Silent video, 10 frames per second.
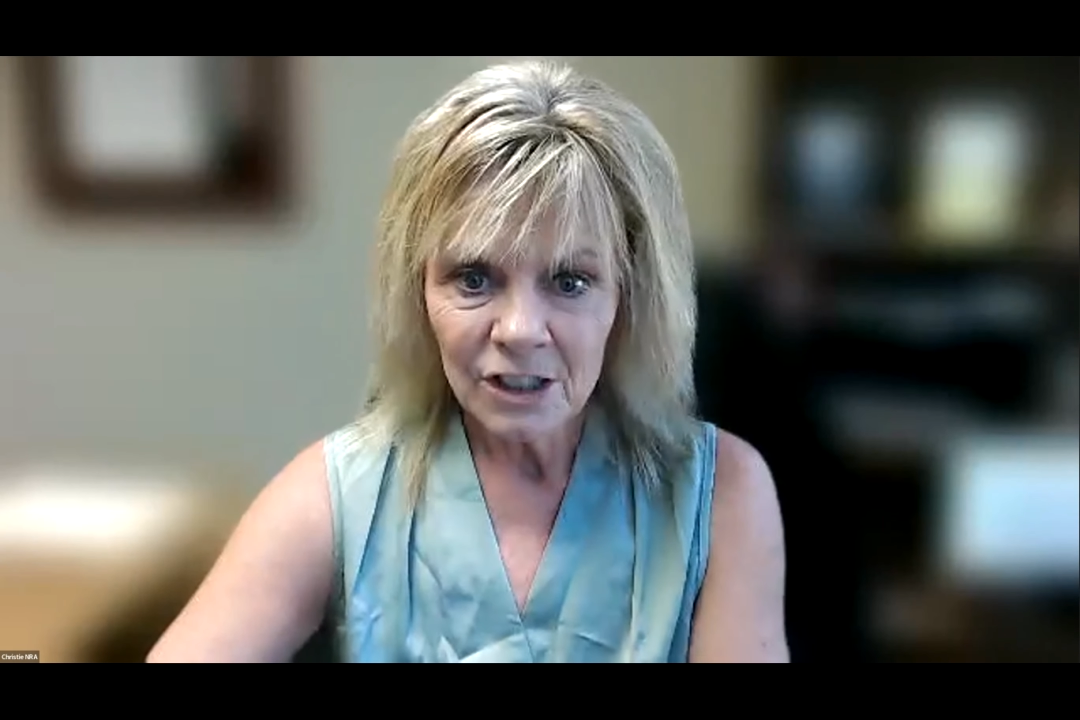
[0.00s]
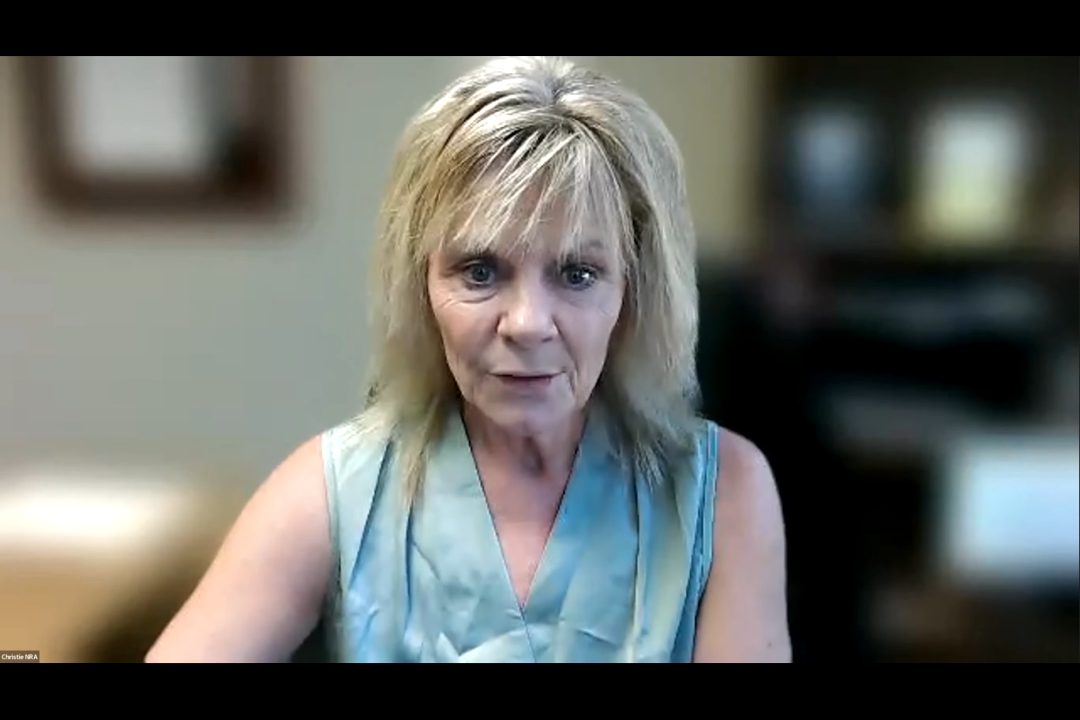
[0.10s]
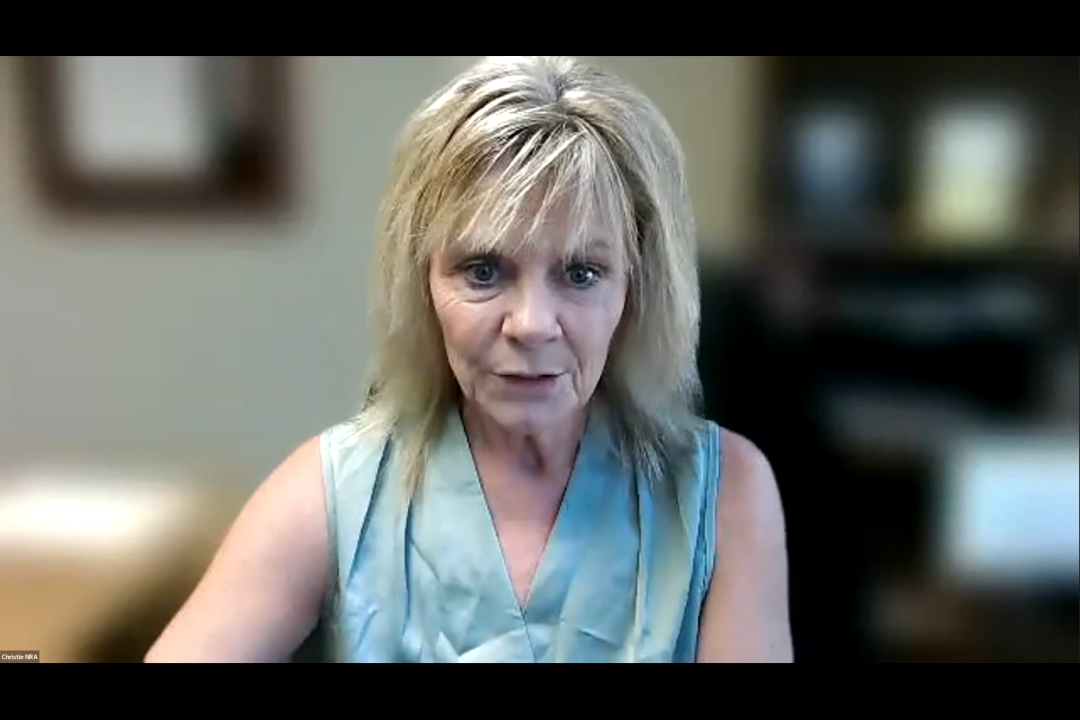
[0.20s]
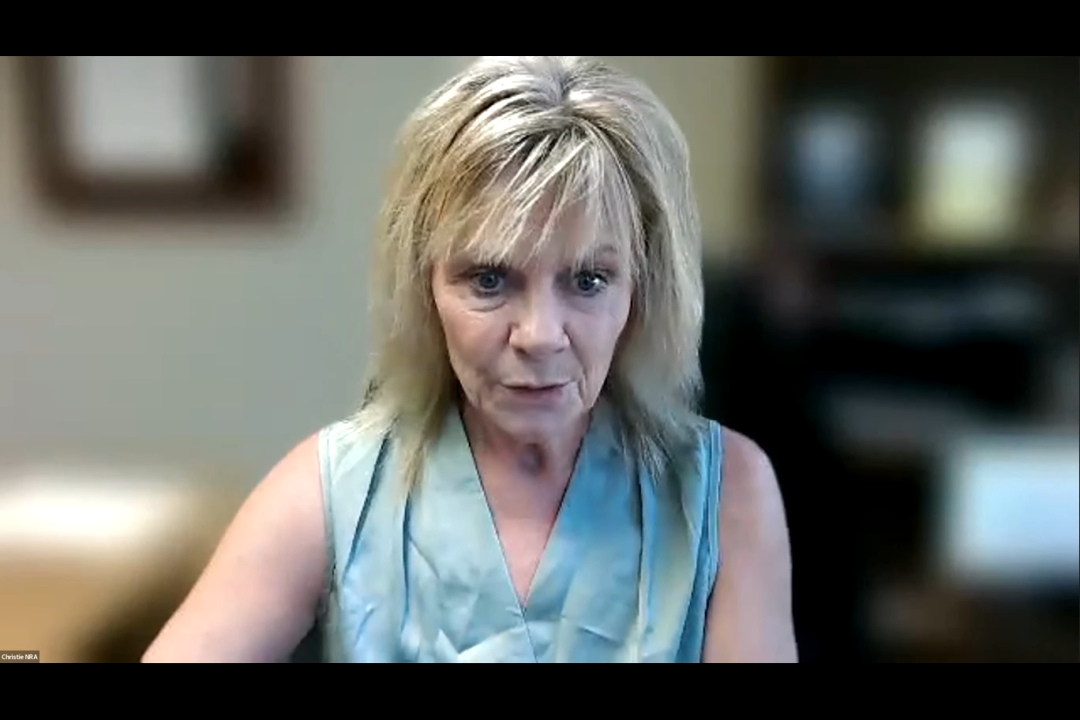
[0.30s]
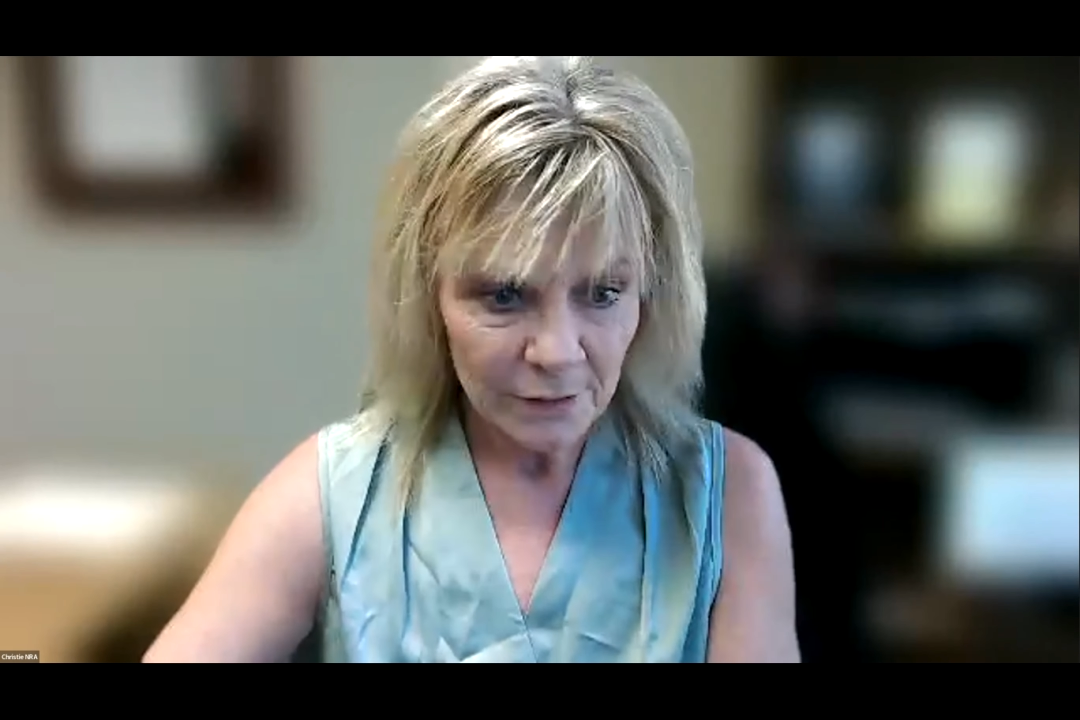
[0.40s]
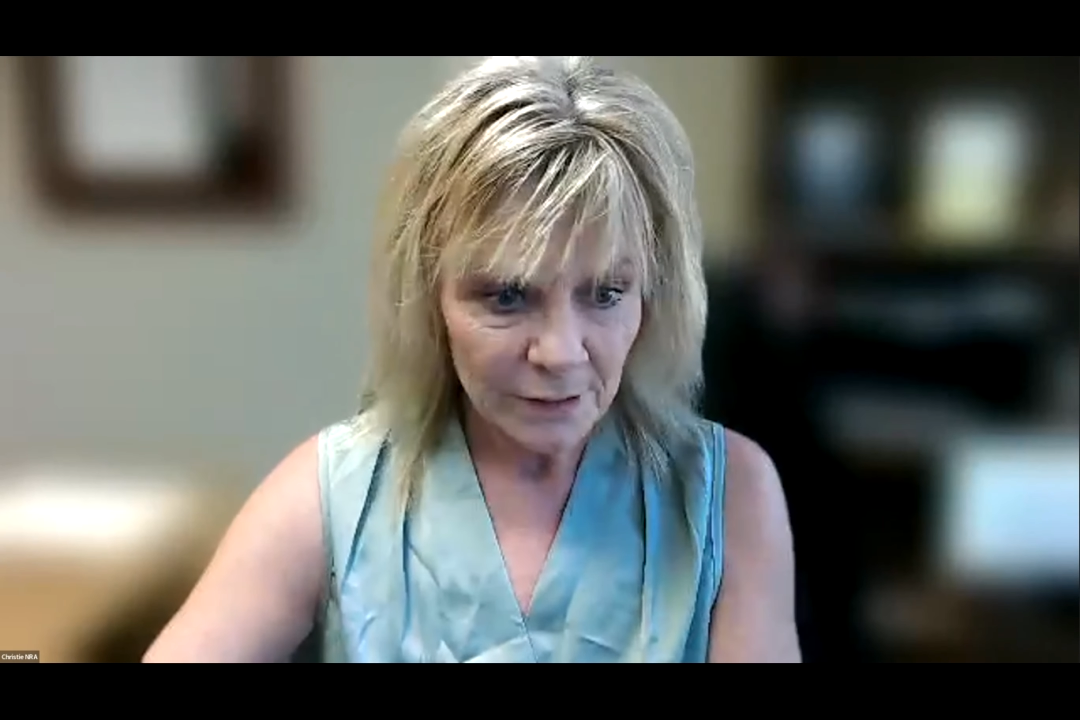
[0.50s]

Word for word: all yours,